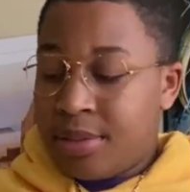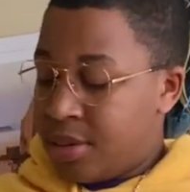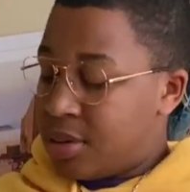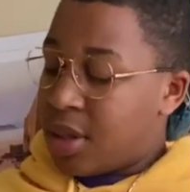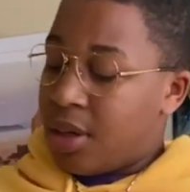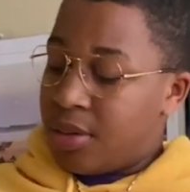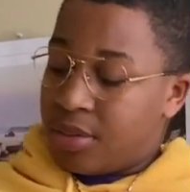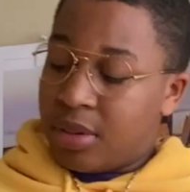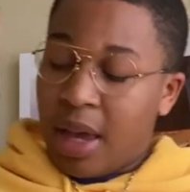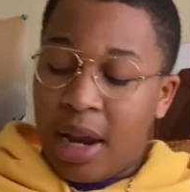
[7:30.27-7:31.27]
So
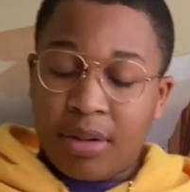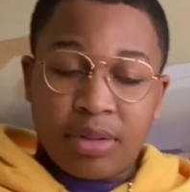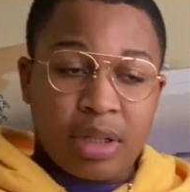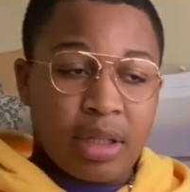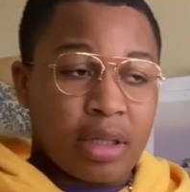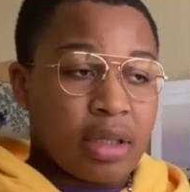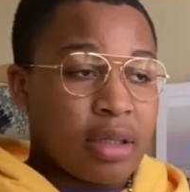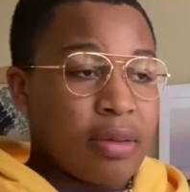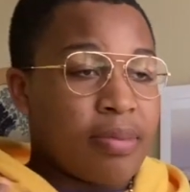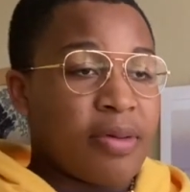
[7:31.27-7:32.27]
I don't think
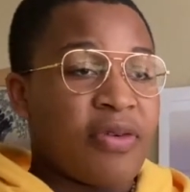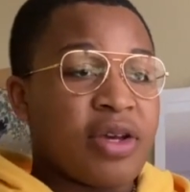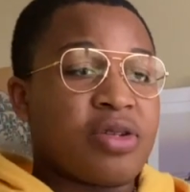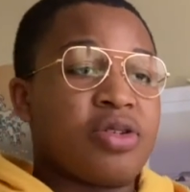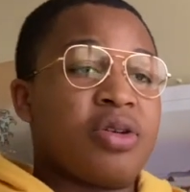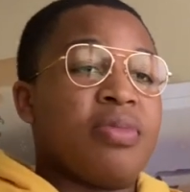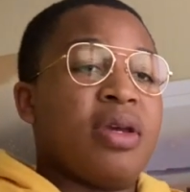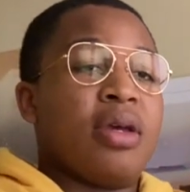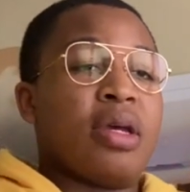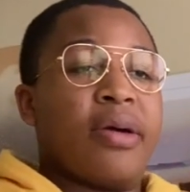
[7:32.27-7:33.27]
professors should
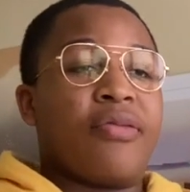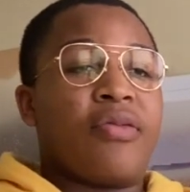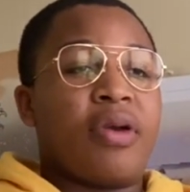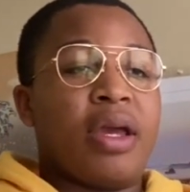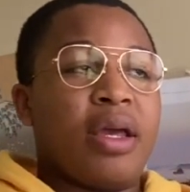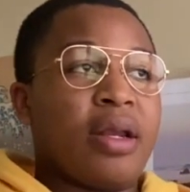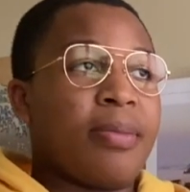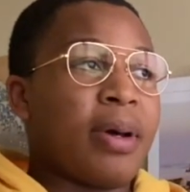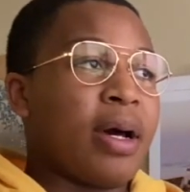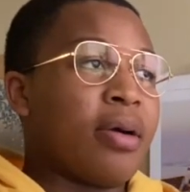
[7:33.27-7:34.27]
be afraid
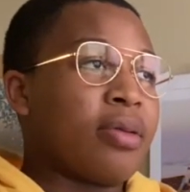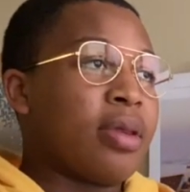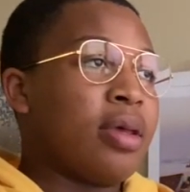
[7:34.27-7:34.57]
about